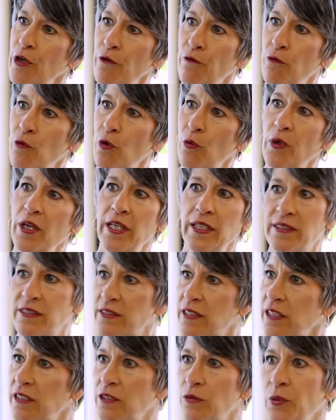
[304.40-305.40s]
or 4 weeks,
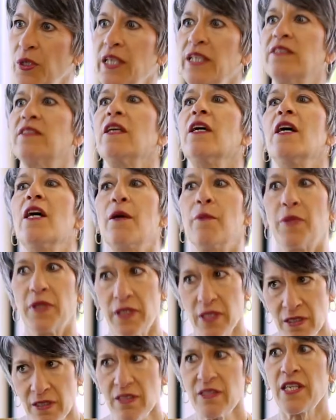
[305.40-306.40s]
6 weeks, but
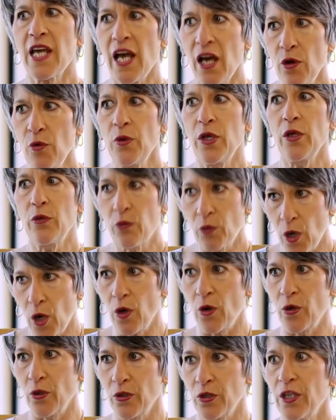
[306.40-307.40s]
this is how we
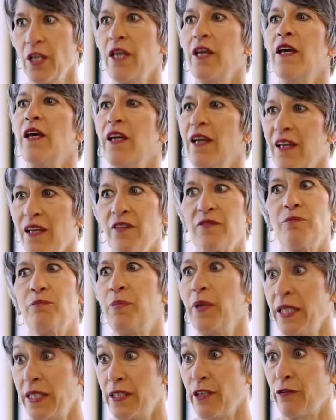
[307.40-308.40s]
roll.
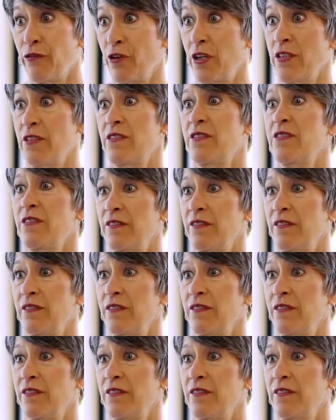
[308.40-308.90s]
Big difference.